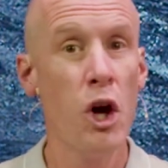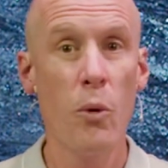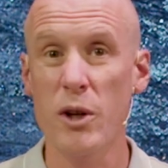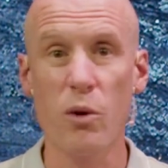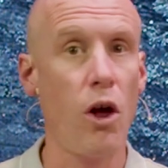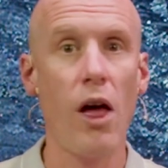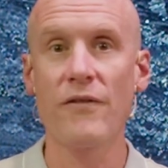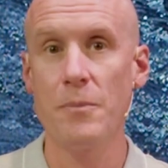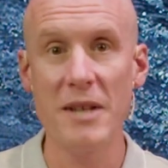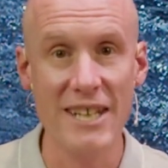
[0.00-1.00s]
We don't all
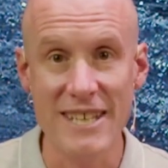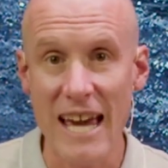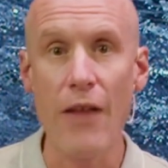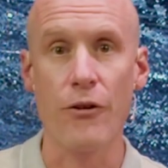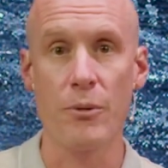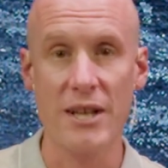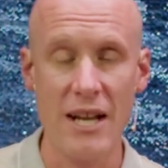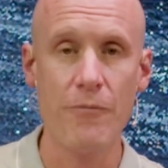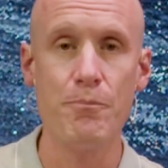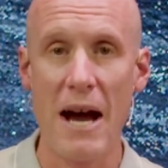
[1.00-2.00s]
have to be together. We can
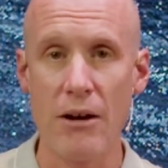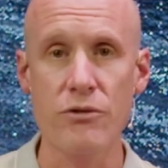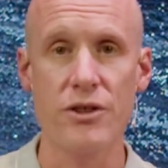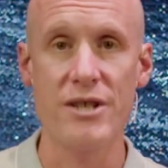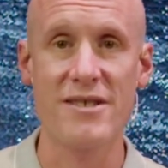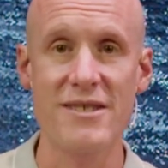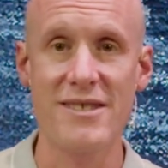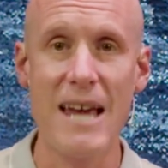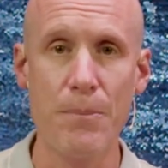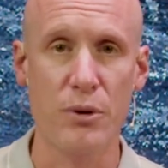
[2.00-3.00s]
have boundaries and
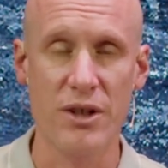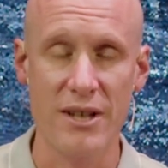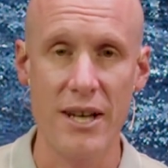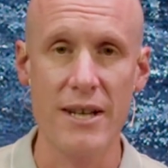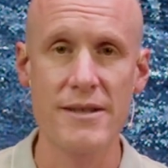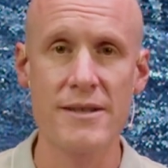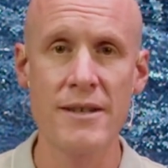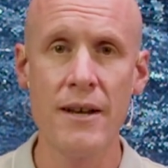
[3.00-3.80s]
separateness.